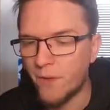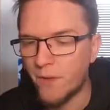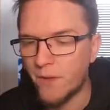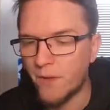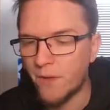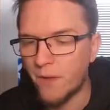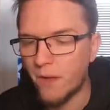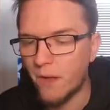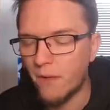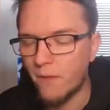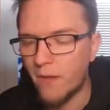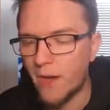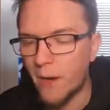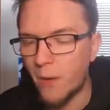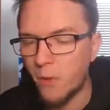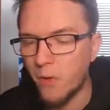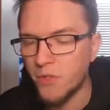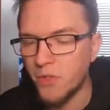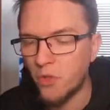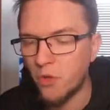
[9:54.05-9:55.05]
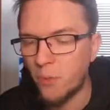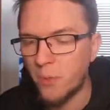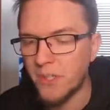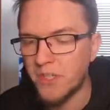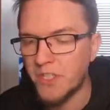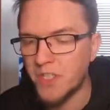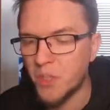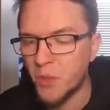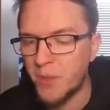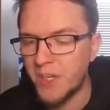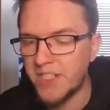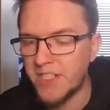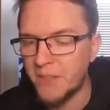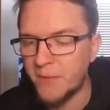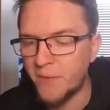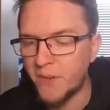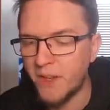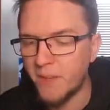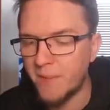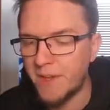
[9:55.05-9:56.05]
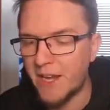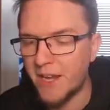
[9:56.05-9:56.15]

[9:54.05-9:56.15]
And that was almost too easy for them.